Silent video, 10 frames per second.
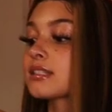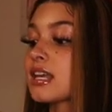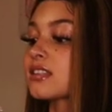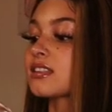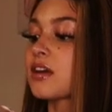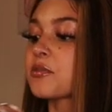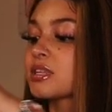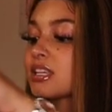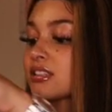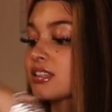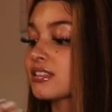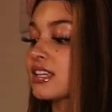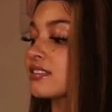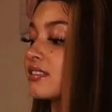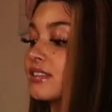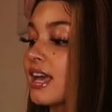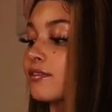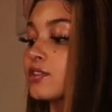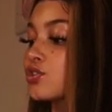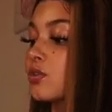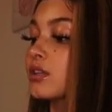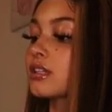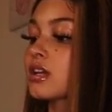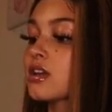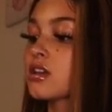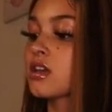since that will be the easiest thing since I have these shorts on.